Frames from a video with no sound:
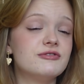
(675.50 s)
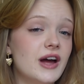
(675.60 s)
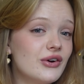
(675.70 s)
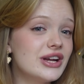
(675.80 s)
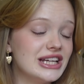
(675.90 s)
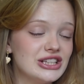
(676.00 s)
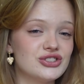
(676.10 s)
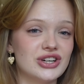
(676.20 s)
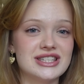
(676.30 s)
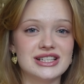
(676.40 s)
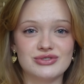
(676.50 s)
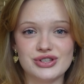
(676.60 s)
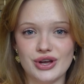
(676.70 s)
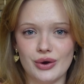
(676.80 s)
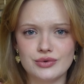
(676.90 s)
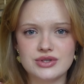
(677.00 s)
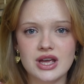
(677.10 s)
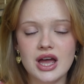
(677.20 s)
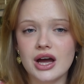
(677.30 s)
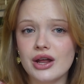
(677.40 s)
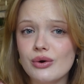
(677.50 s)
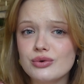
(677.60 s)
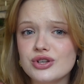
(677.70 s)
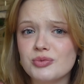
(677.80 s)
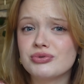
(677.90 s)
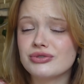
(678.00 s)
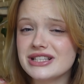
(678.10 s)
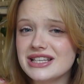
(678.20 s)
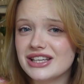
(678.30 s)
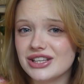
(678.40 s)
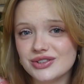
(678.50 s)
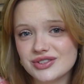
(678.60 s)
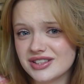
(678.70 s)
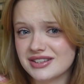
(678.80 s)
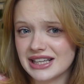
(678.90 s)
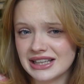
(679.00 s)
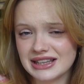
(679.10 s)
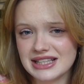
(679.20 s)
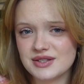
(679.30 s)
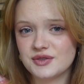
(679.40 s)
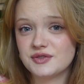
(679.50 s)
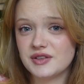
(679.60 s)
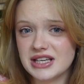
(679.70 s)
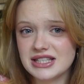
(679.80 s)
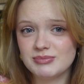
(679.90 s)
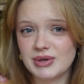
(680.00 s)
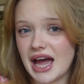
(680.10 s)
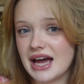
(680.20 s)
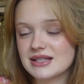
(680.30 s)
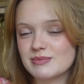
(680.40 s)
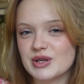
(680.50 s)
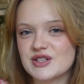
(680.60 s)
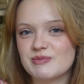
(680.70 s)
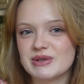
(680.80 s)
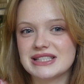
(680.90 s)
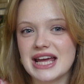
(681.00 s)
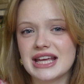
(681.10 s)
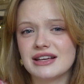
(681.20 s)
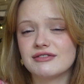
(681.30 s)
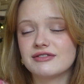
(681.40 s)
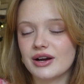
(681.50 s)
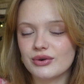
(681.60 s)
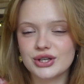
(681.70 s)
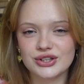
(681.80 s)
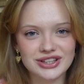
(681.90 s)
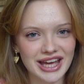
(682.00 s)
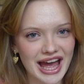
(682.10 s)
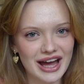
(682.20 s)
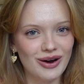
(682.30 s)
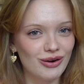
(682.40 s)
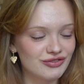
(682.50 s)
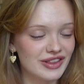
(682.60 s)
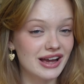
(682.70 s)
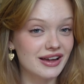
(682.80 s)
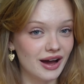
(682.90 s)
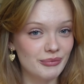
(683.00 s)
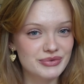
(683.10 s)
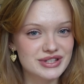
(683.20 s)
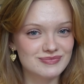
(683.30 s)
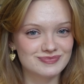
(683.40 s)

very interesting results, and also pretty cute to think that these fearsome cats must have been taking very good care of their cubs.